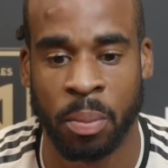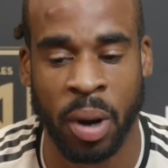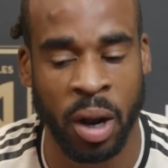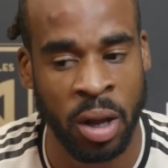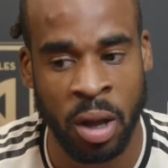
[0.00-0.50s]

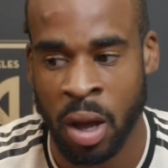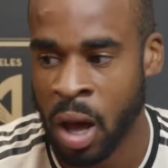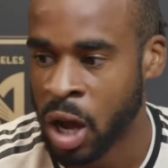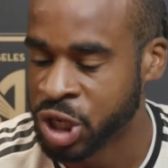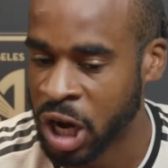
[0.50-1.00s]
But
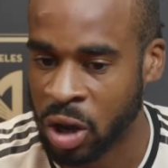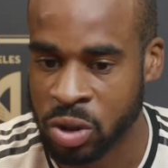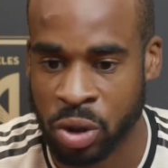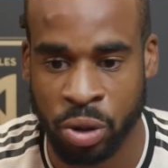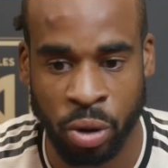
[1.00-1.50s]
shout out
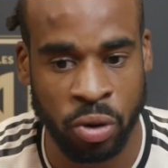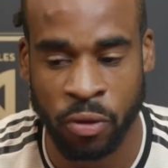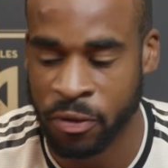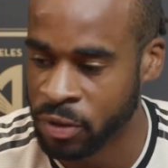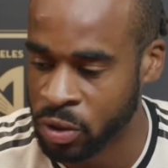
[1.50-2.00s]
to the
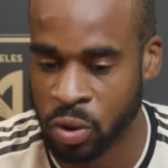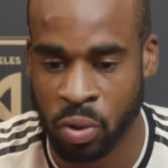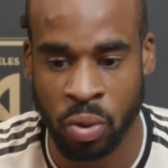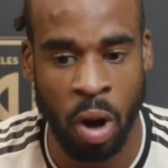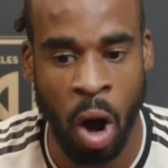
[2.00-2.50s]

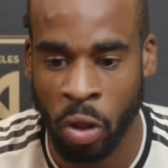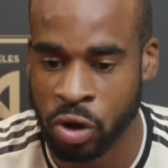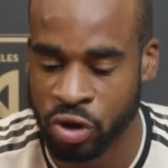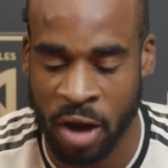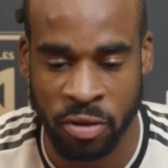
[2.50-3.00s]
3252, all the
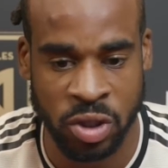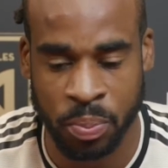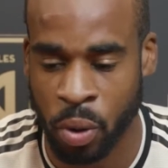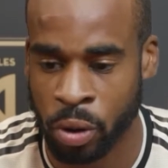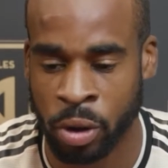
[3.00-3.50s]
traveling
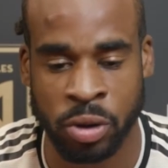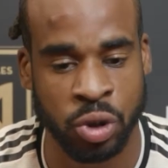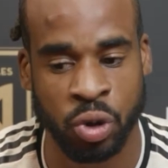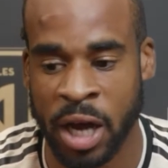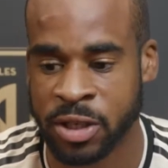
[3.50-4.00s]
supporters.
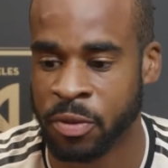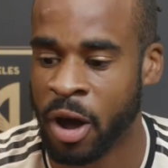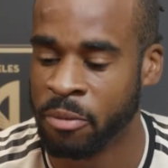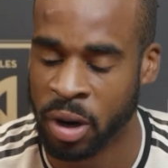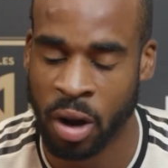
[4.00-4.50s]
You guys
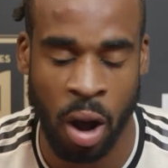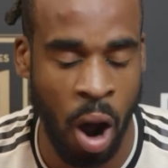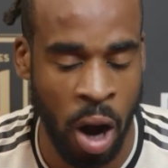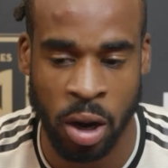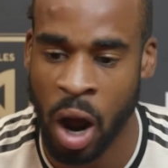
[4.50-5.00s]
have been
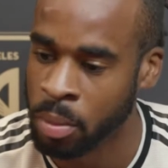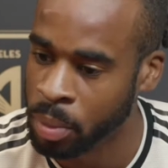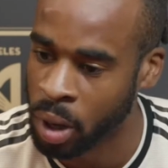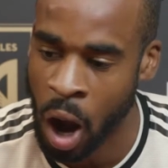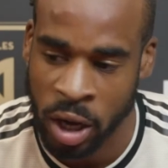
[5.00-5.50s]

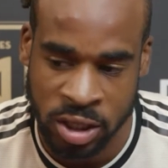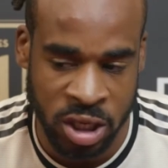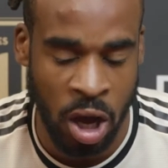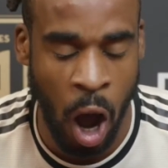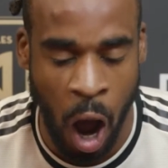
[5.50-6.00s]

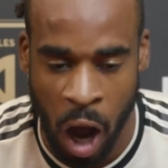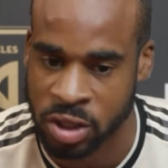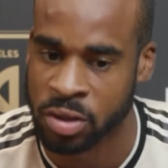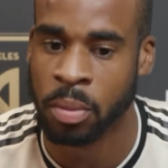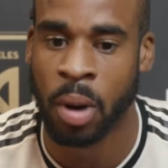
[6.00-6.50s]
honestly
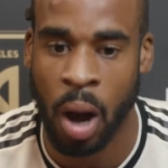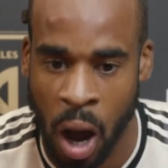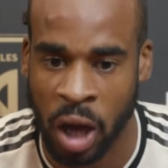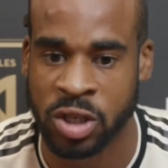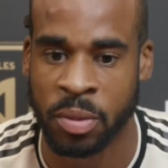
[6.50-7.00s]
awesome,
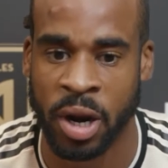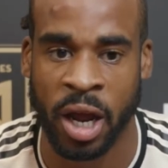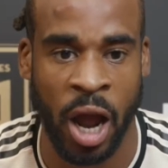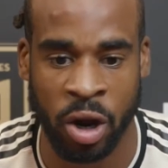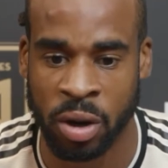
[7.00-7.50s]
and I
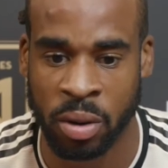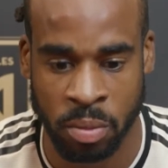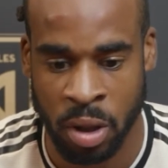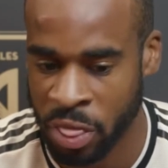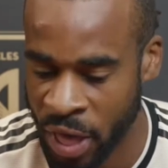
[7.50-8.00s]
couldn't
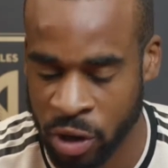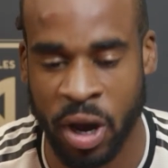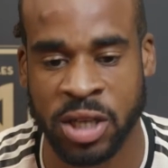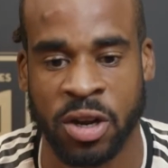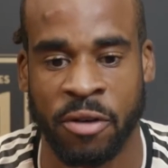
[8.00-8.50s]
thank you
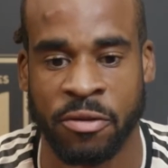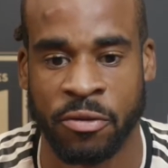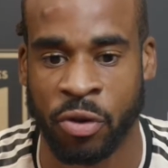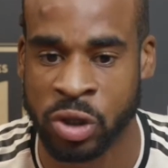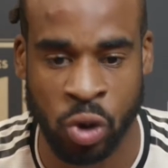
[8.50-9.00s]
guys enough
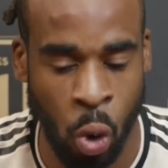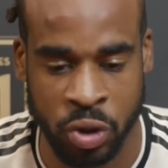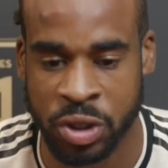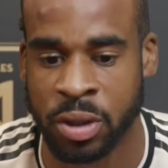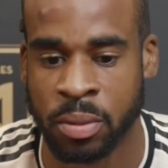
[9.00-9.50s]
for this whole
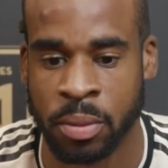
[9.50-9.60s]
season.